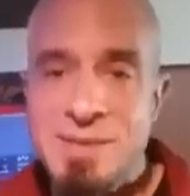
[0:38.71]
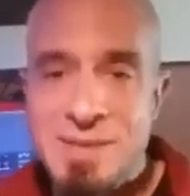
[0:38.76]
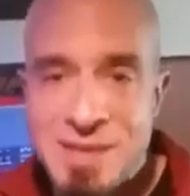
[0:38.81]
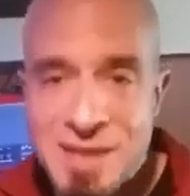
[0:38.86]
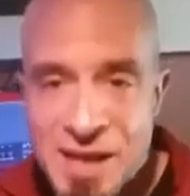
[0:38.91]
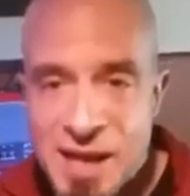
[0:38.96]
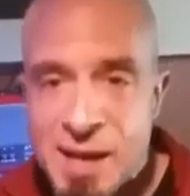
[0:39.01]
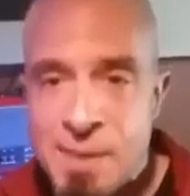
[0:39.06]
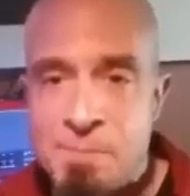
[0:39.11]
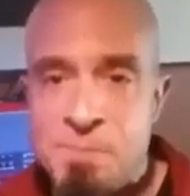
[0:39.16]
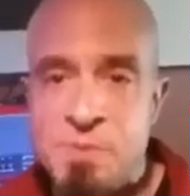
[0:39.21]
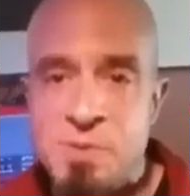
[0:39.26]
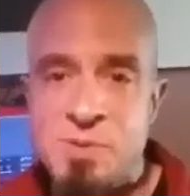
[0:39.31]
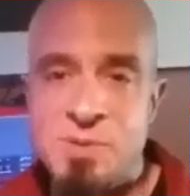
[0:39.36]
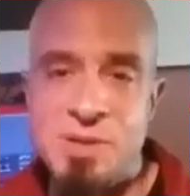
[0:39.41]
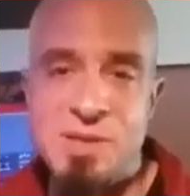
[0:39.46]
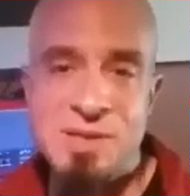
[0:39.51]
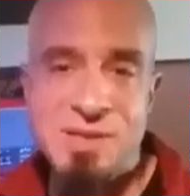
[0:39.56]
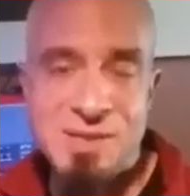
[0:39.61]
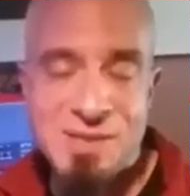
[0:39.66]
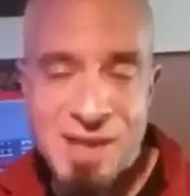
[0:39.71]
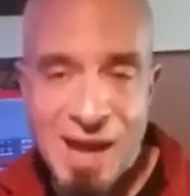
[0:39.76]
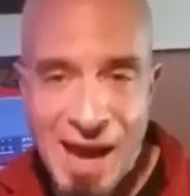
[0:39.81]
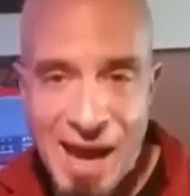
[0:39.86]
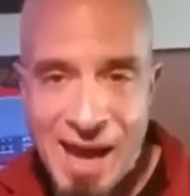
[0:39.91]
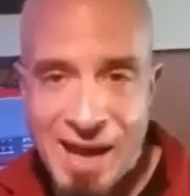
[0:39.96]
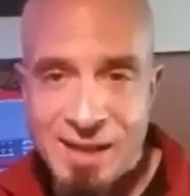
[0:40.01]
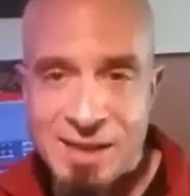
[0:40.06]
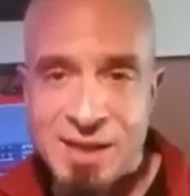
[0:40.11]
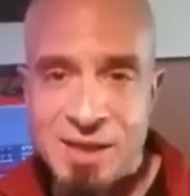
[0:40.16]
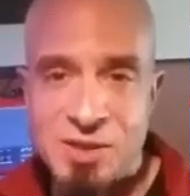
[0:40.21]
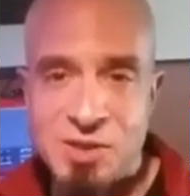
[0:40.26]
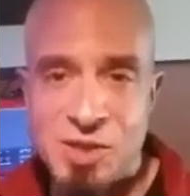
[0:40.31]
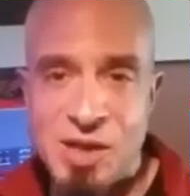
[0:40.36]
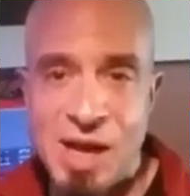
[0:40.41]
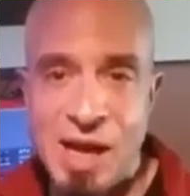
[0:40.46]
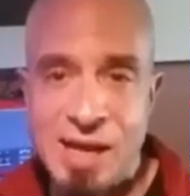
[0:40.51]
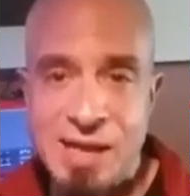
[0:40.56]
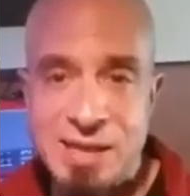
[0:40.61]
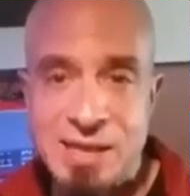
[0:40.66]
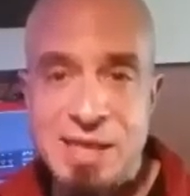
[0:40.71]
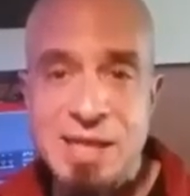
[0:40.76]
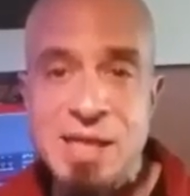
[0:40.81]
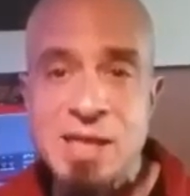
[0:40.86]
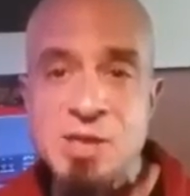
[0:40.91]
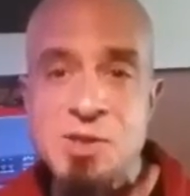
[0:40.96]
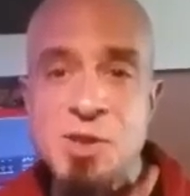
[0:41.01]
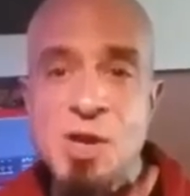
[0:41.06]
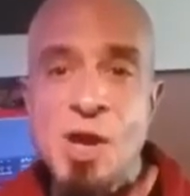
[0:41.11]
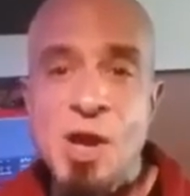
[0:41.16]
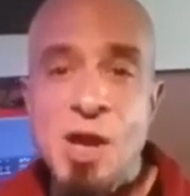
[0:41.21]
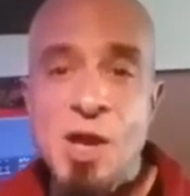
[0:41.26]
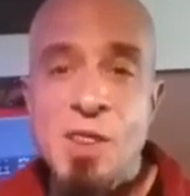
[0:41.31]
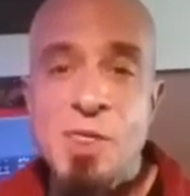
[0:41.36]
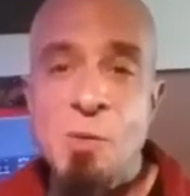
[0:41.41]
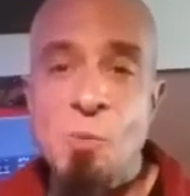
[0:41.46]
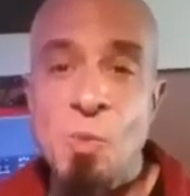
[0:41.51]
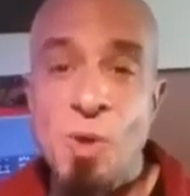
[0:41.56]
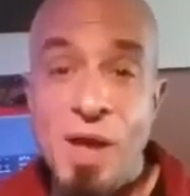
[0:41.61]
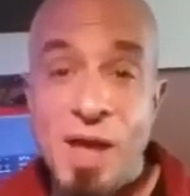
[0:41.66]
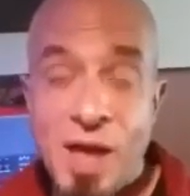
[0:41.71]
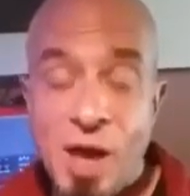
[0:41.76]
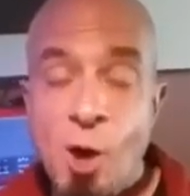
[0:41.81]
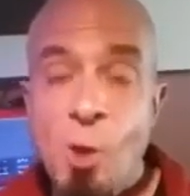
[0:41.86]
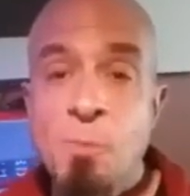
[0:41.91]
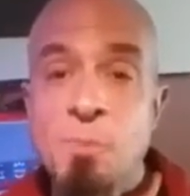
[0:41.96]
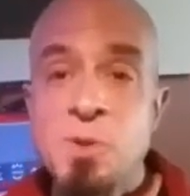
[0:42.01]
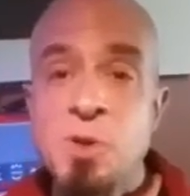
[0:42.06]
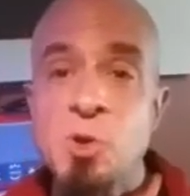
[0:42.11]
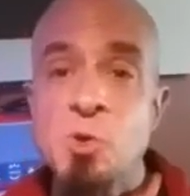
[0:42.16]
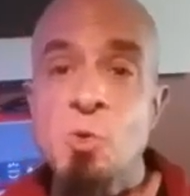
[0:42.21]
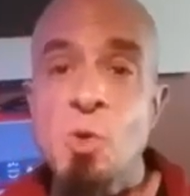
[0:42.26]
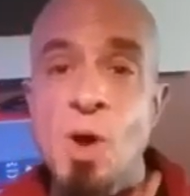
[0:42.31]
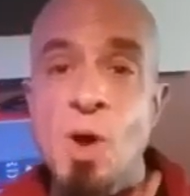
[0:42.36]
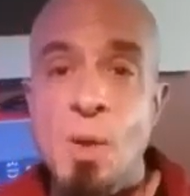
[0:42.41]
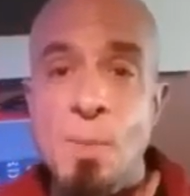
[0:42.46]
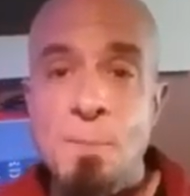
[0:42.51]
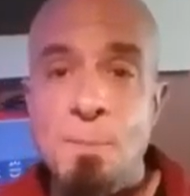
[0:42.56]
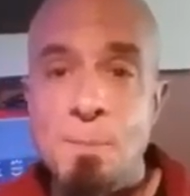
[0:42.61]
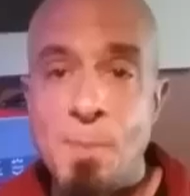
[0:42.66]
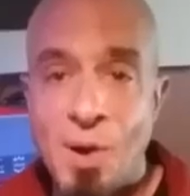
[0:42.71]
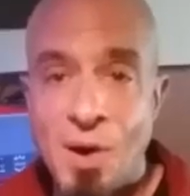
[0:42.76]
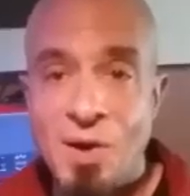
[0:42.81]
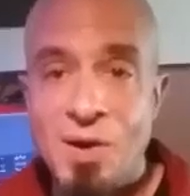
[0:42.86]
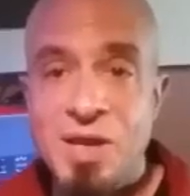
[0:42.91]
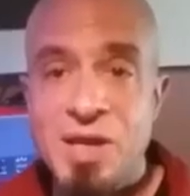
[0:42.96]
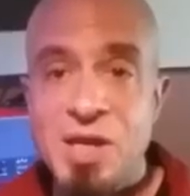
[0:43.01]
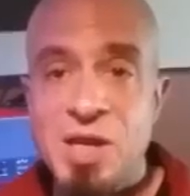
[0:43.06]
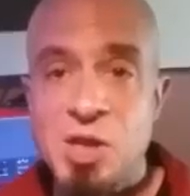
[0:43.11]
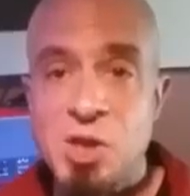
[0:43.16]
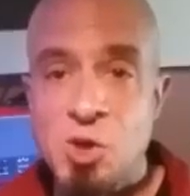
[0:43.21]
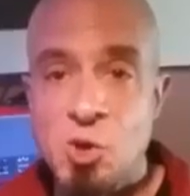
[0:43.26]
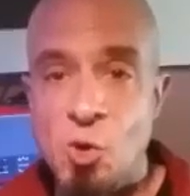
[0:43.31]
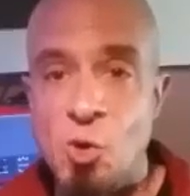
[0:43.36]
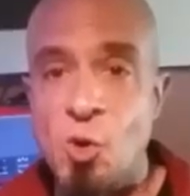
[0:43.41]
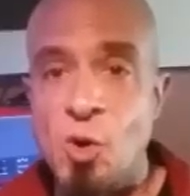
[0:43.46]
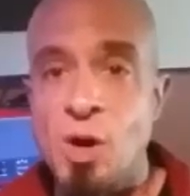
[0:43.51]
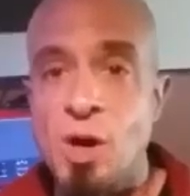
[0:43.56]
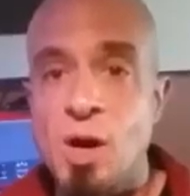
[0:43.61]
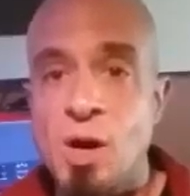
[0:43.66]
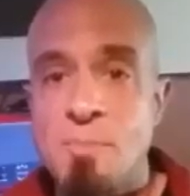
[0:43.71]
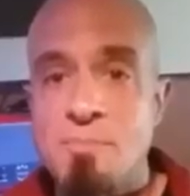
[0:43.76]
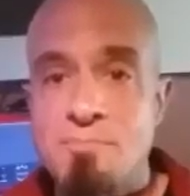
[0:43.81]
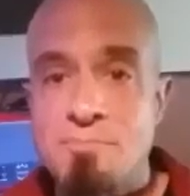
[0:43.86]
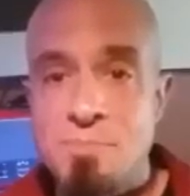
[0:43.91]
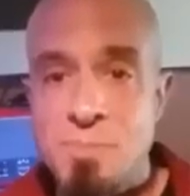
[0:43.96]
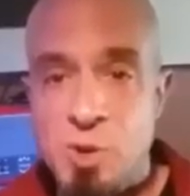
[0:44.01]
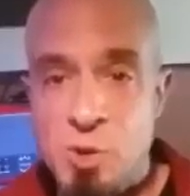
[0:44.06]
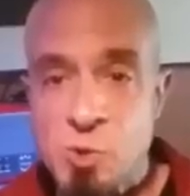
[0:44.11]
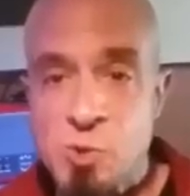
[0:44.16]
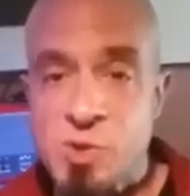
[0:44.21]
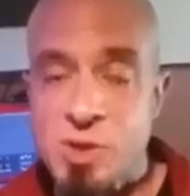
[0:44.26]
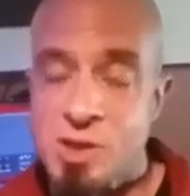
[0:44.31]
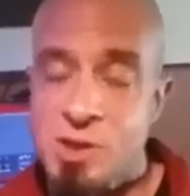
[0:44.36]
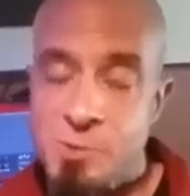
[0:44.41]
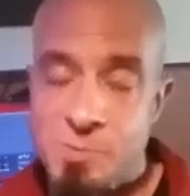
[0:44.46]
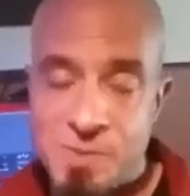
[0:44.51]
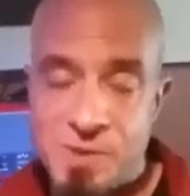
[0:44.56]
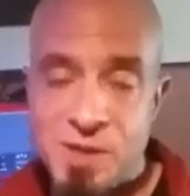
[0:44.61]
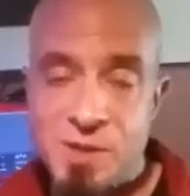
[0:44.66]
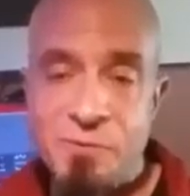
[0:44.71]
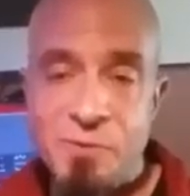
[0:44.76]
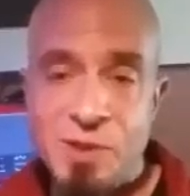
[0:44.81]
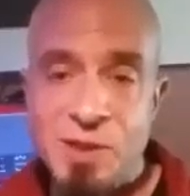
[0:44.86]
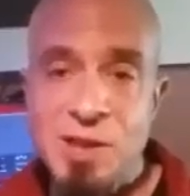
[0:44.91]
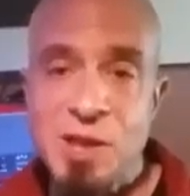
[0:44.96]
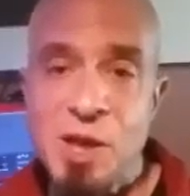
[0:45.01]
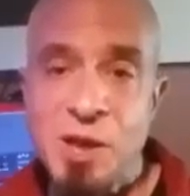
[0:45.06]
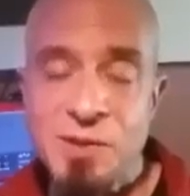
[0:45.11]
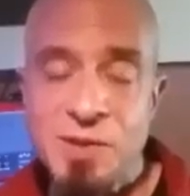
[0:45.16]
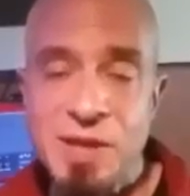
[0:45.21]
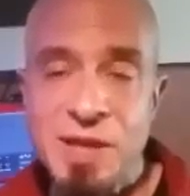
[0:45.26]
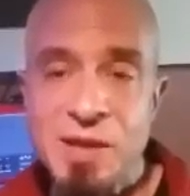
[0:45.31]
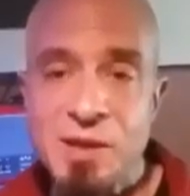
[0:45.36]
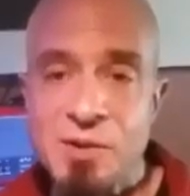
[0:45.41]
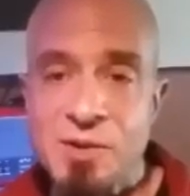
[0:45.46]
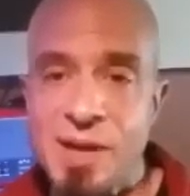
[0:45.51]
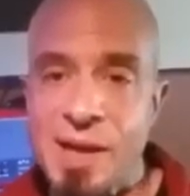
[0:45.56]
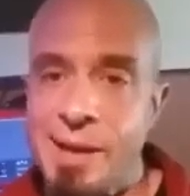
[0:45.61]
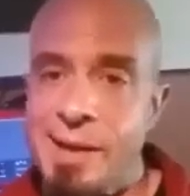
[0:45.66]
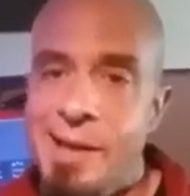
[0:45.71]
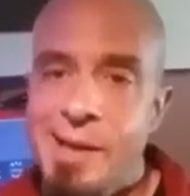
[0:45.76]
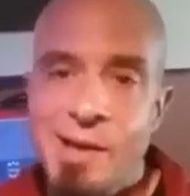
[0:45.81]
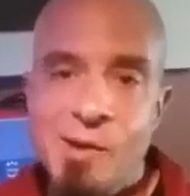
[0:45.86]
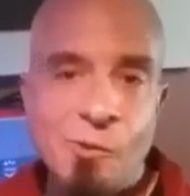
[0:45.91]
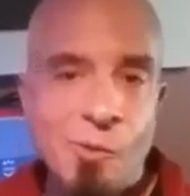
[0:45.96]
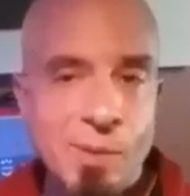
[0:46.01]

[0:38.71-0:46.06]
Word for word: tips and tactics and ideas that will help you market your music, specifically on the internet.